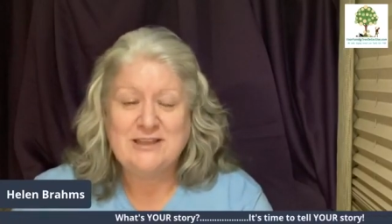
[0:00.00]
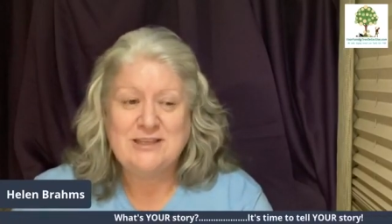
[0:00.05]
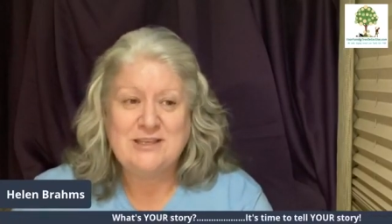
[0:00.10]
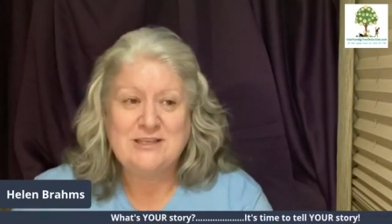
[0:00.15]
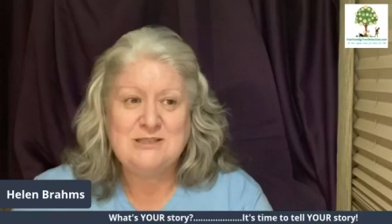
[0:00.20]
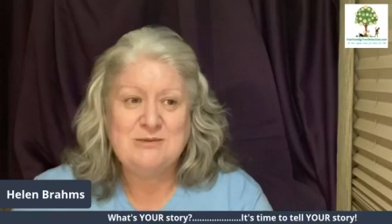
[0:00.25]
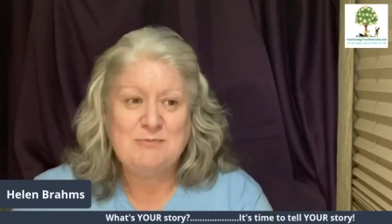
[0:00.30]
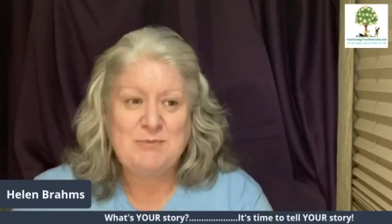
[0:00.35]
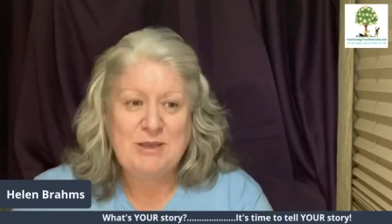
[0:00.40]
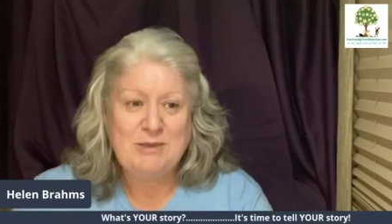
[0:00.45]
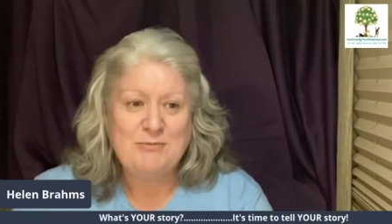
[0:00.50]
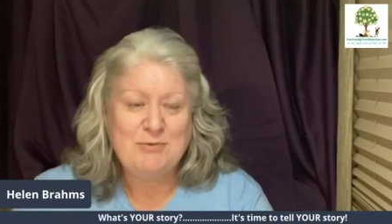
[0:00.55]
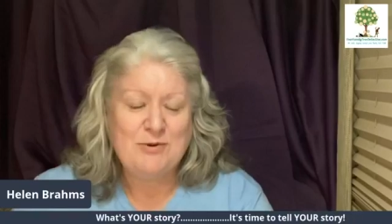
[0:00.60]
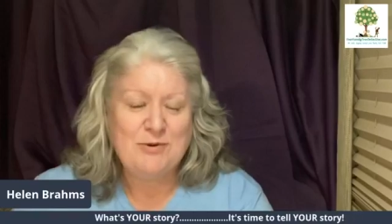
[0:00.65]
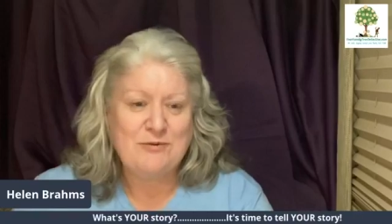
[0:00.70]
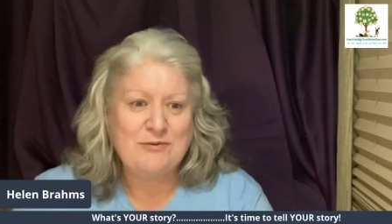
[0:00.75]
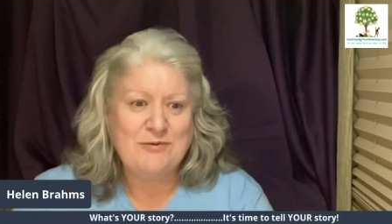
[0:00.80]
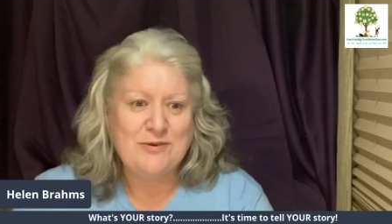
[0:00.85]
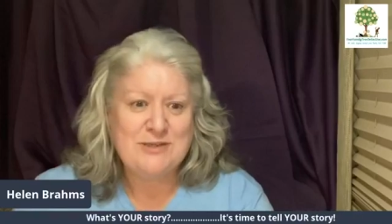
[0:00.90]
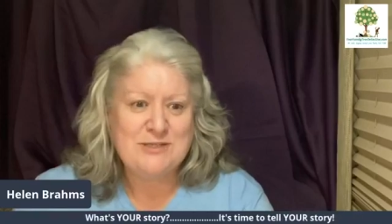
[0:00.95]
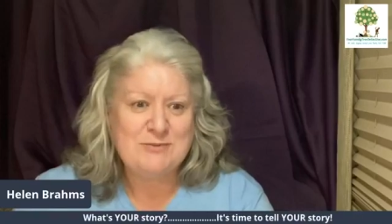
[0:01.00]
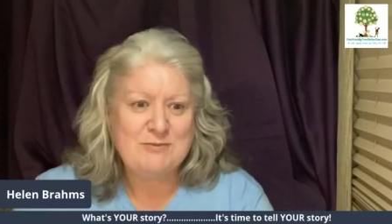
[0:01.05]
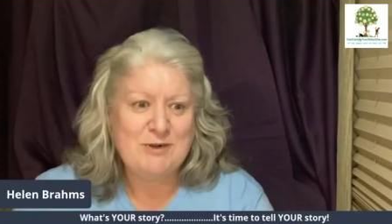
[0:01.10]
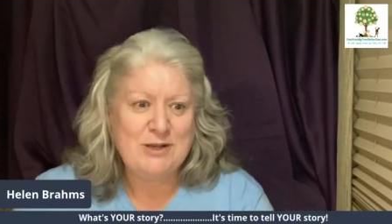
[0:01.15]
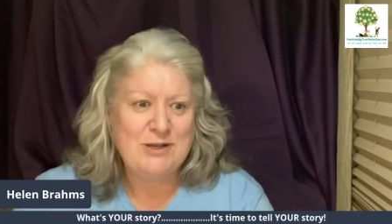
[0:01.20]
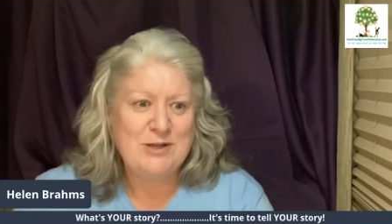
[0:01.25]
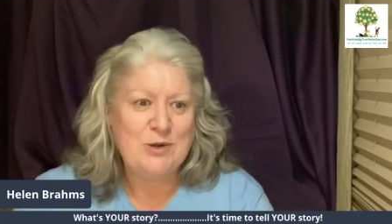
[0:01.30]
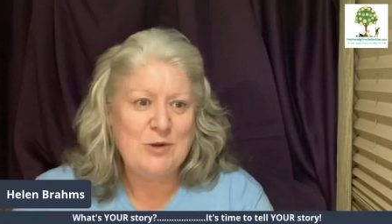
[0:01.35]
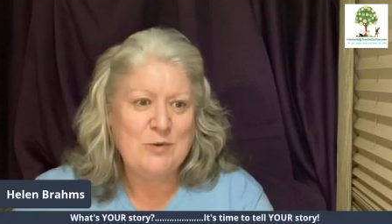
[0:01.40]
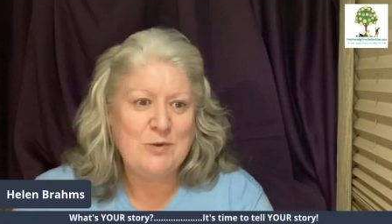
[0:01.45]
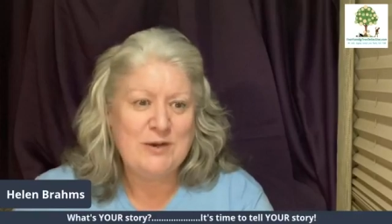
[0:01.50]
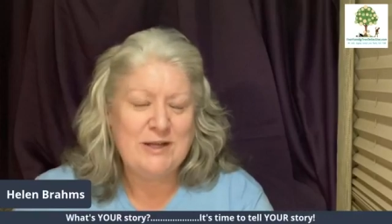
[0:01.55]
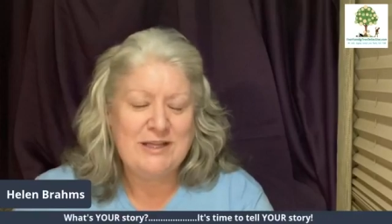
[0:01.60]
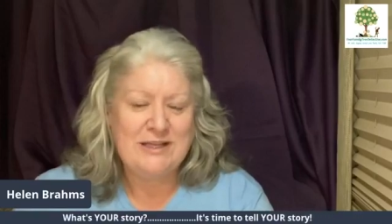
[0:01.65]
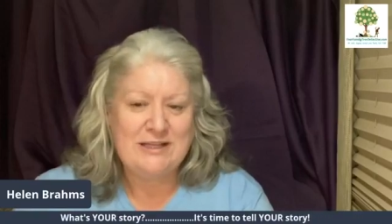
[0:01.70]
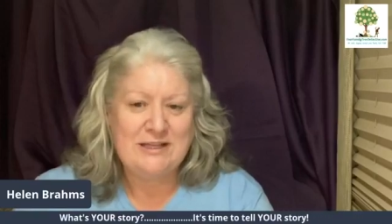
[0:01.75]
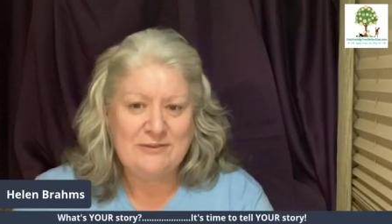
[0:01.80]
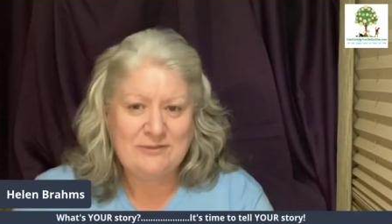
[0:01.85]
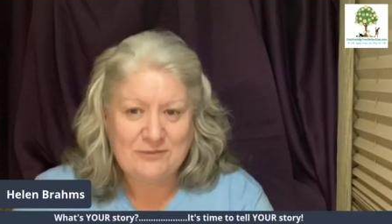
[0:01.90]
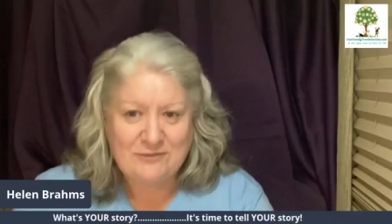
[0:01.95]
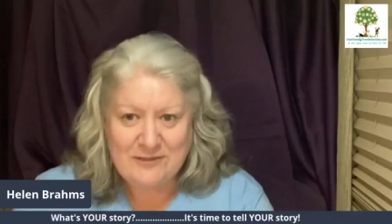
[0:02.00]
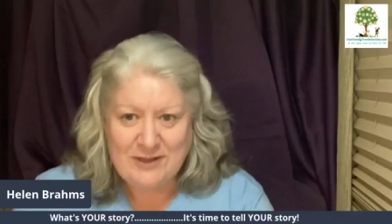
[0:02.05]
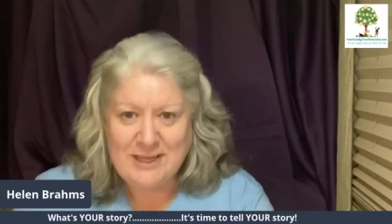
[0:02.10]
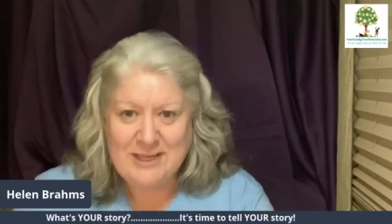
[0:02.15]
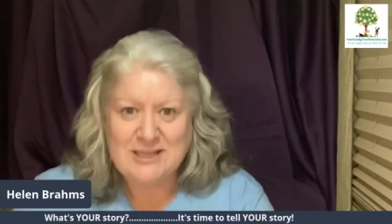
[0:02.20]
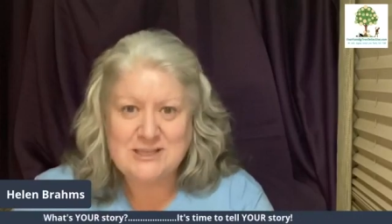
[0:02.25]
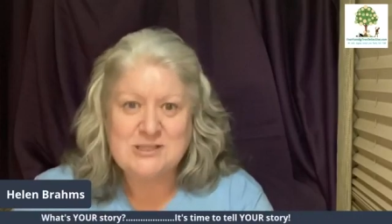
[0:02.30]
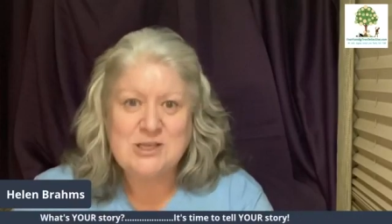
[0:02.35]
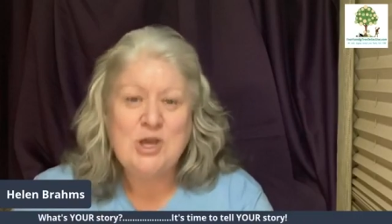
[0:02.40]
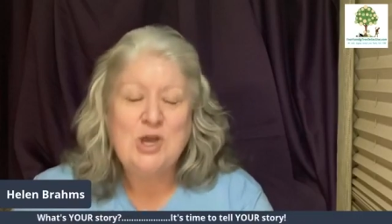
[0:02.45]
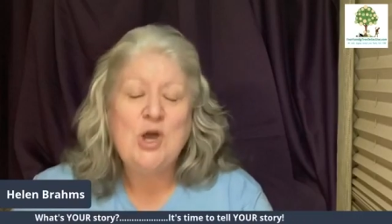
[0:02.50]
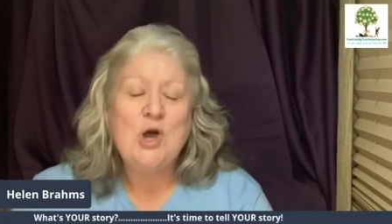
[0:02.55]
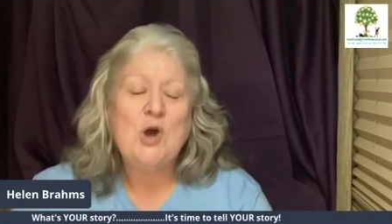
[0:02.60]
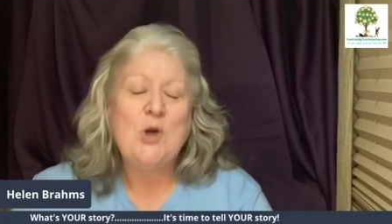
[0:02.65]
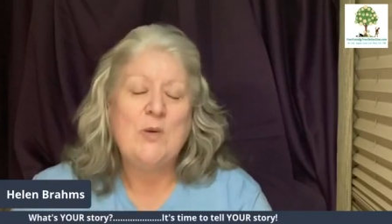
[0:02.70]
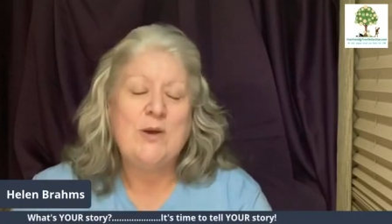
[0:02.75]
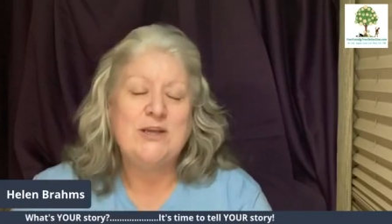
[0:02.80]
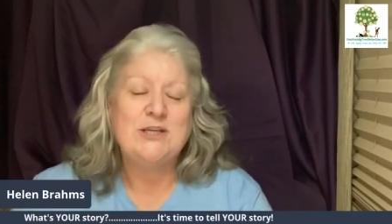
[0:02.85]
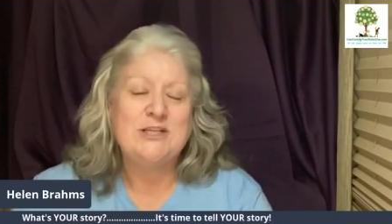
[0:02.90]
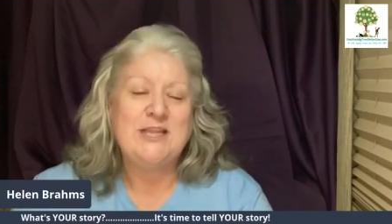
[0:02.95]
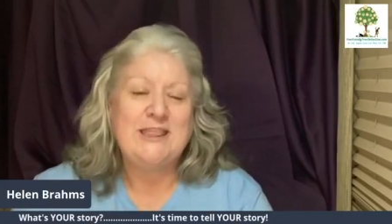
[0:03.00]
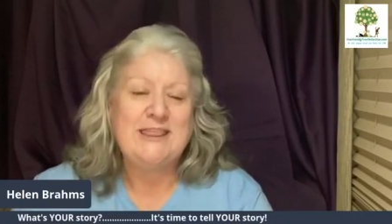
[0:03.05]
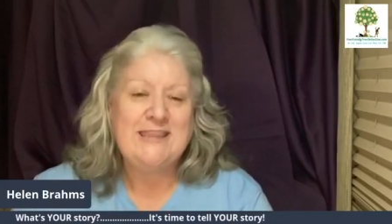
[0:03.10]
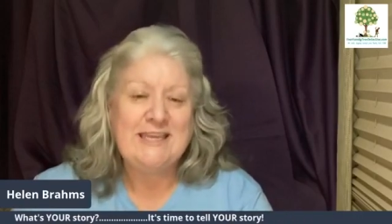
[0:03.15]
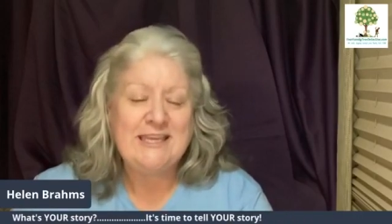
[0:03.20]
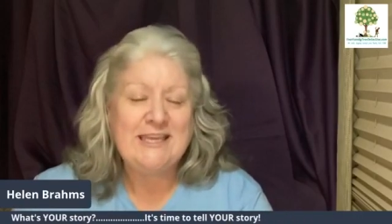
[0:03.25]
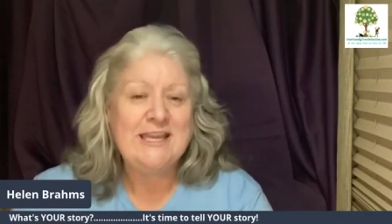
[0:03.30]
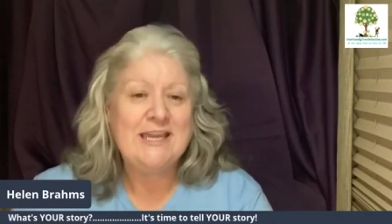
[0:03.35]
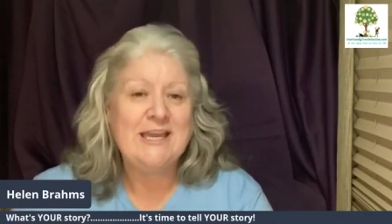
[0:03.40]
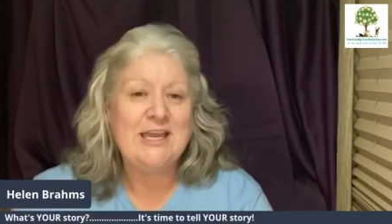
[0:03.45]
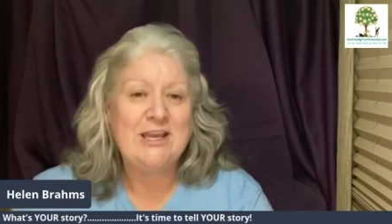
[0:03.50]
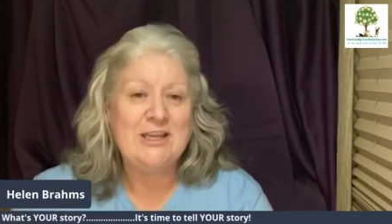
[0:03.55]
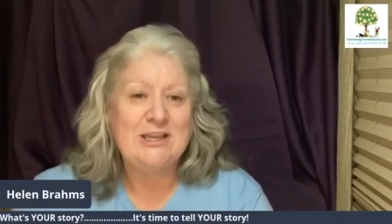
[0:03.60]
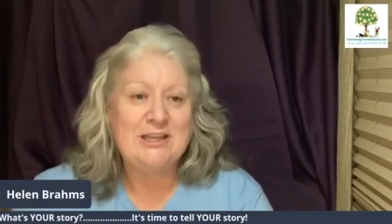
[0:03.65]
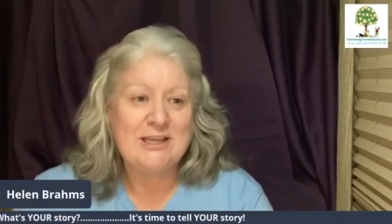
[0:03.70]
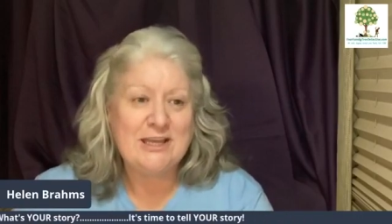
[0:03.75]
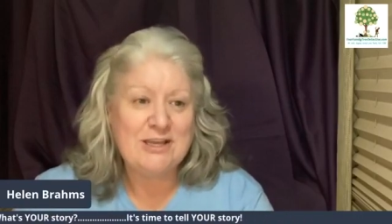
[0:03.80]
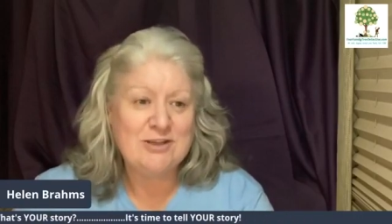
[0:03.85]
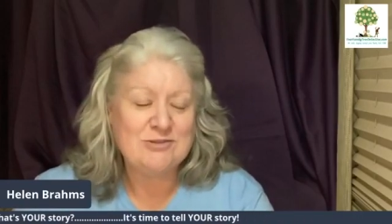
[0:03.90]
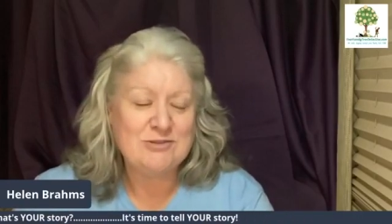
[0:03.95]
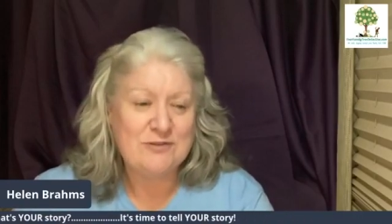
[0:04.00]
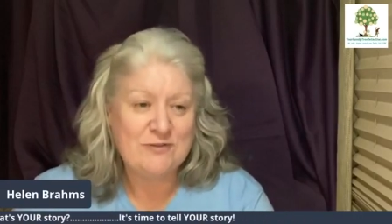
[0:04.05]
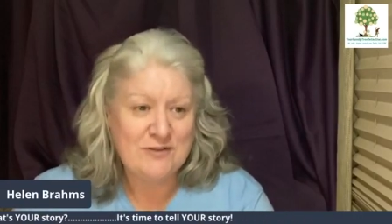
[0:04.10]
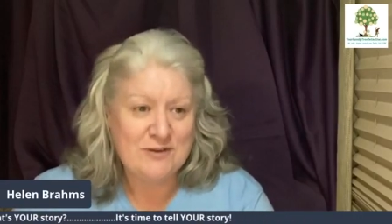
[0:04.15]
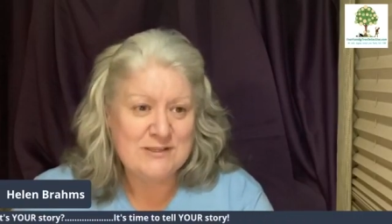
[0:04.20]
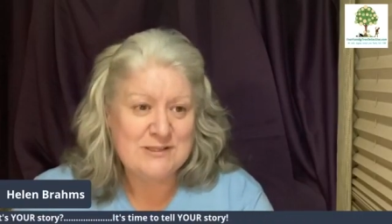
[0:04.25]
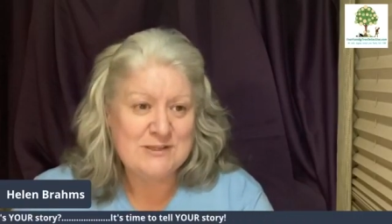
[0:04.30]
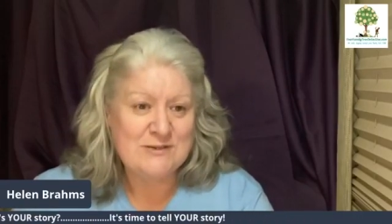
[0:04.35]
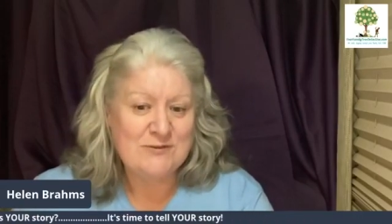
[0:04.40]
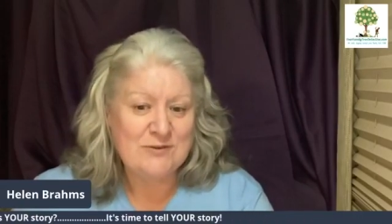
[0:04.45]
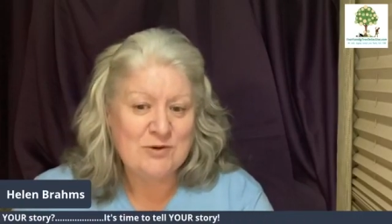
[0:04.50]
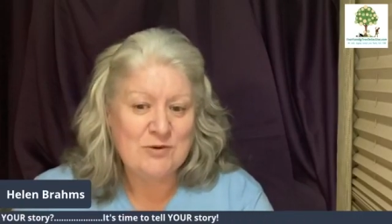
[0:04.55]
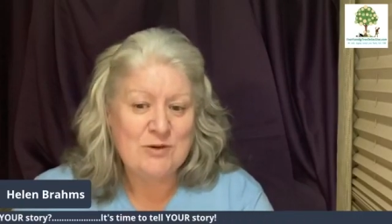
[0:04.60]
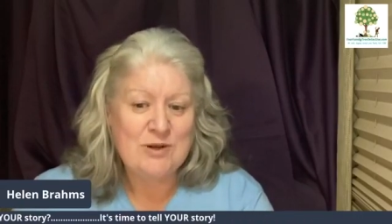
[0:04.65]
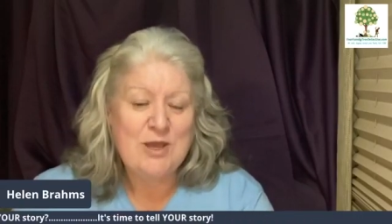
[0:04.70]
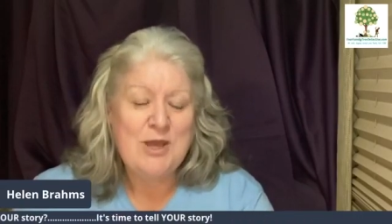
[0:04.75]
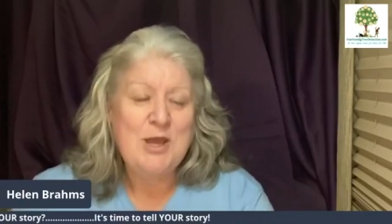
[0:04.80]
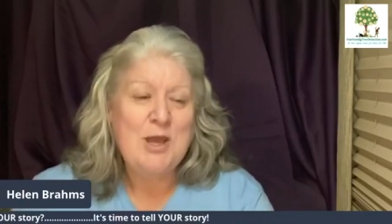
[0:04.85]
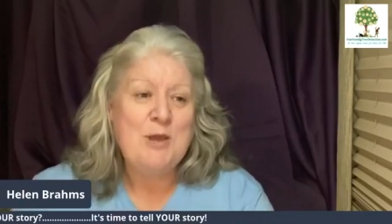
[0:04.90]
these are people, friends of mine who live in Vegas, who were actually thinking of going to the country festival.